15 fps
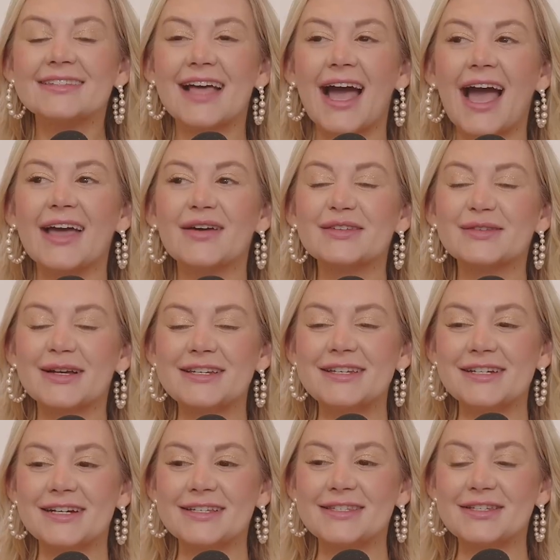I was watching
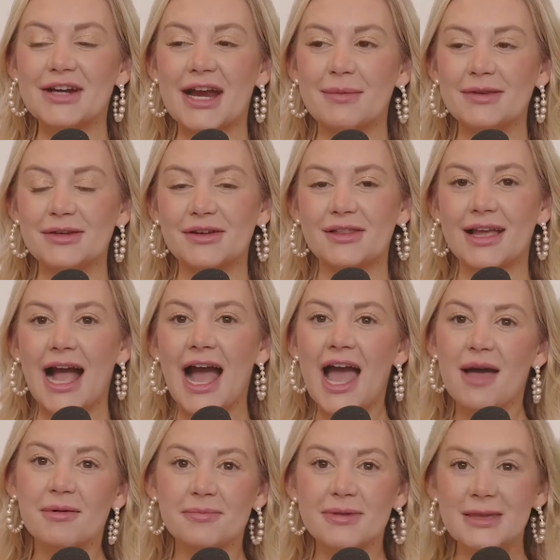your Instagram and you were like, I'm
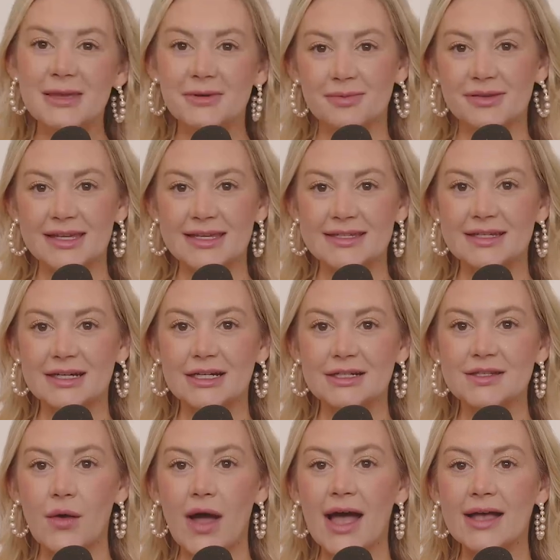a people pleaser.
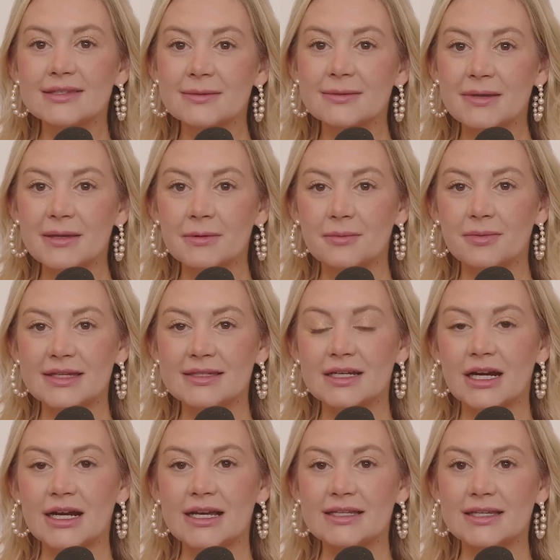So as a people pleaser,
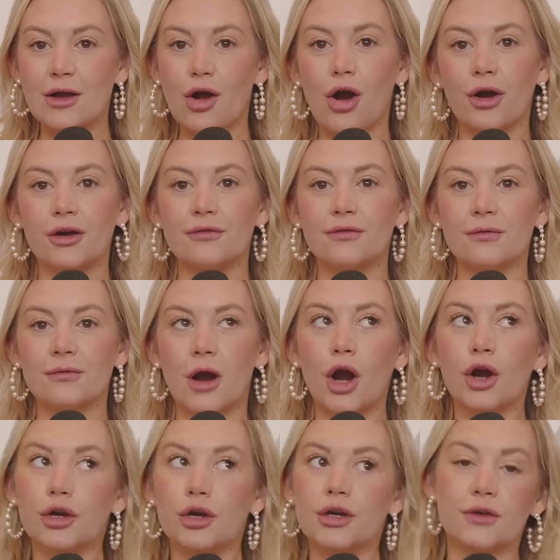is it
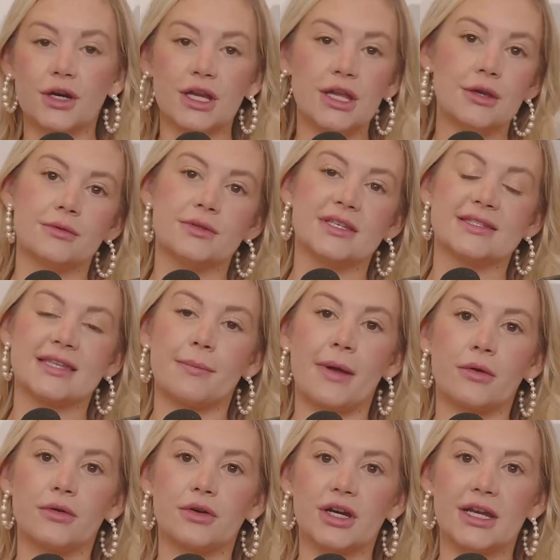harder for you to set
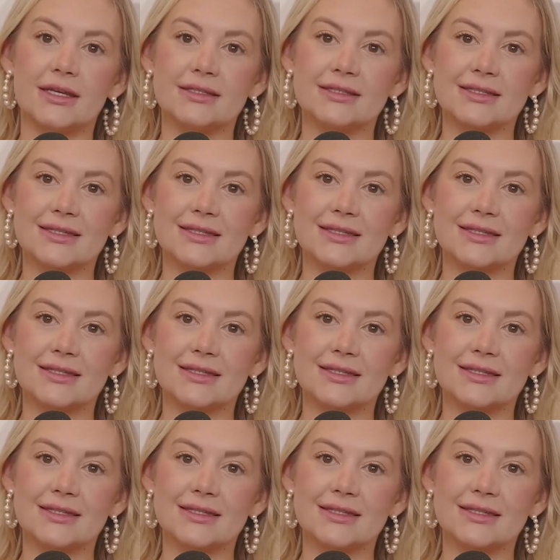boundaries?